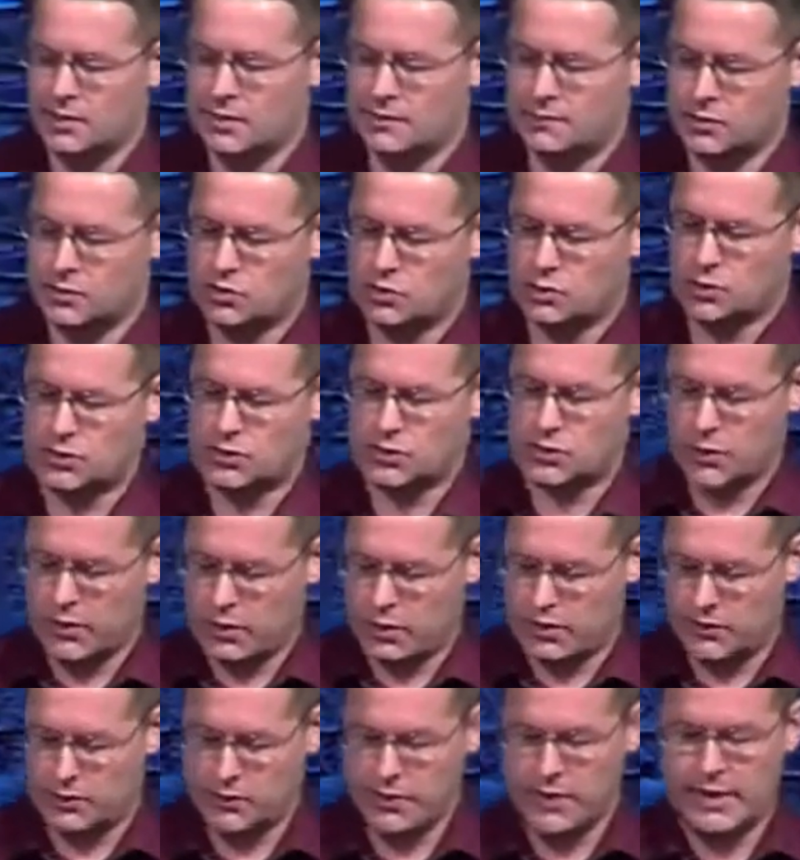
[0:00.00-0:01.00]
verse
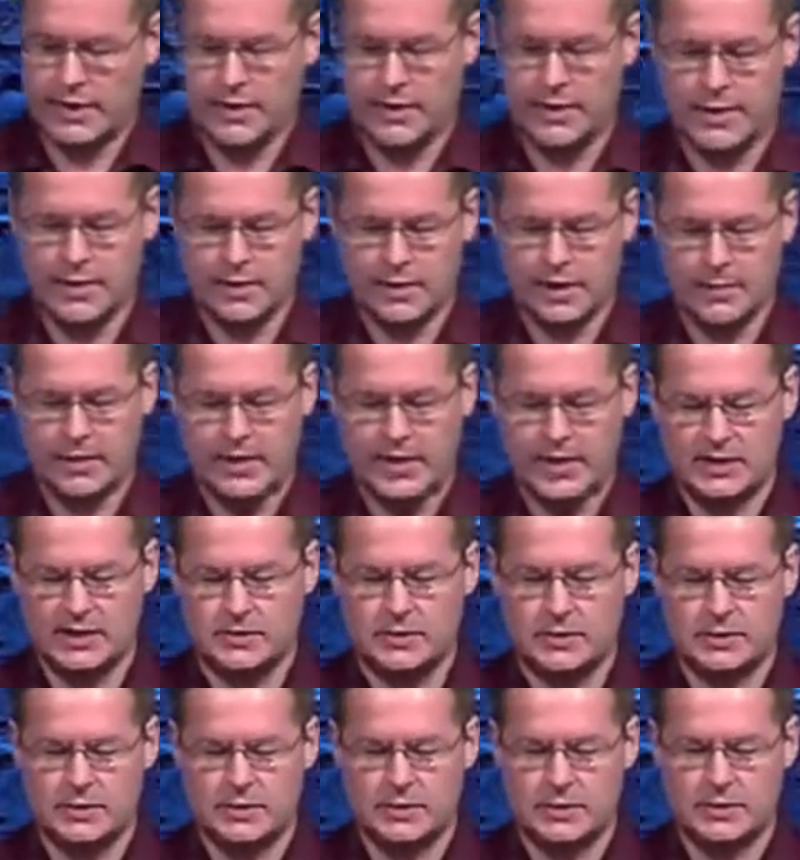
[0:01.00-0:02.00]
123, Allah commands
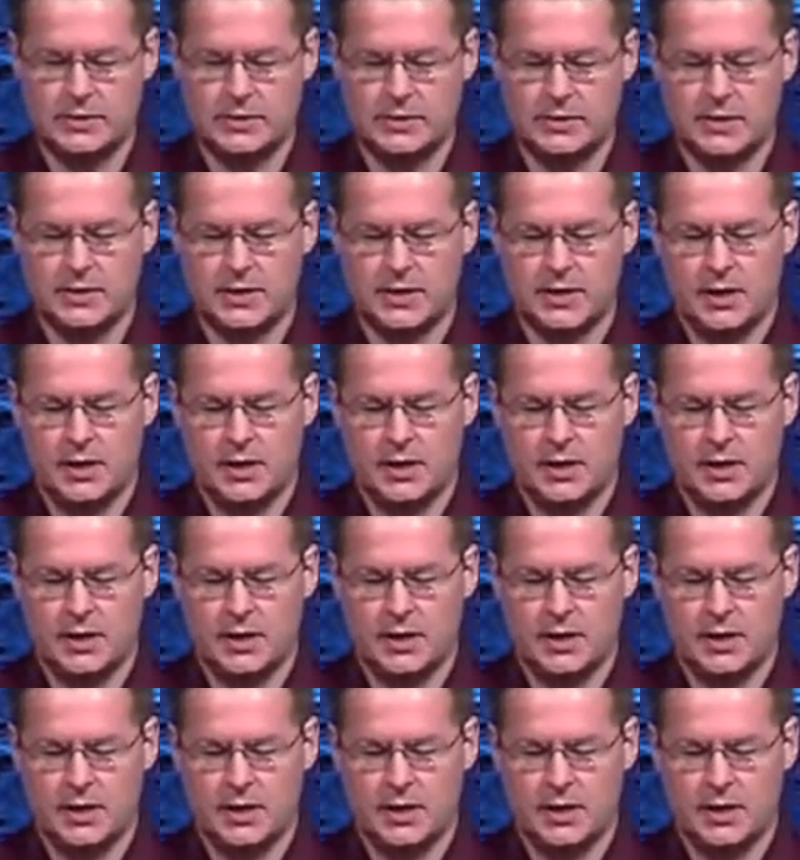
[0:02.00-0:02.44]
Muslims,